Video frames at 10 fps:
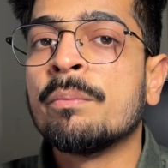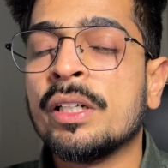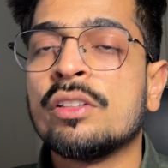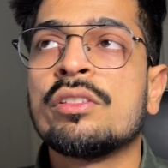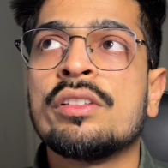
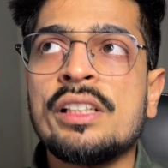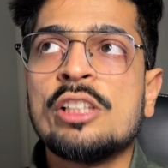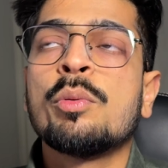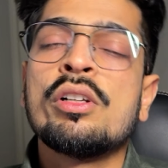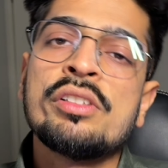because
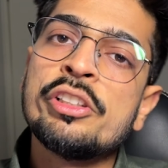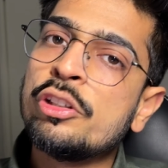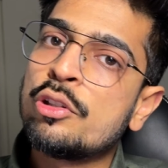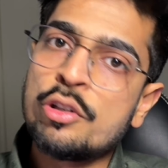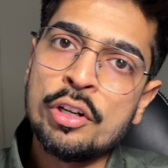these policies
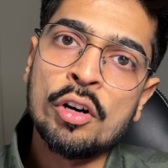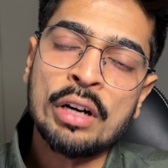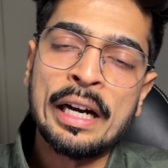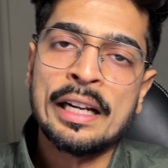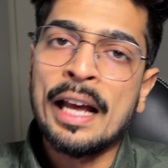you should know,
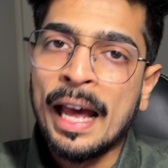right?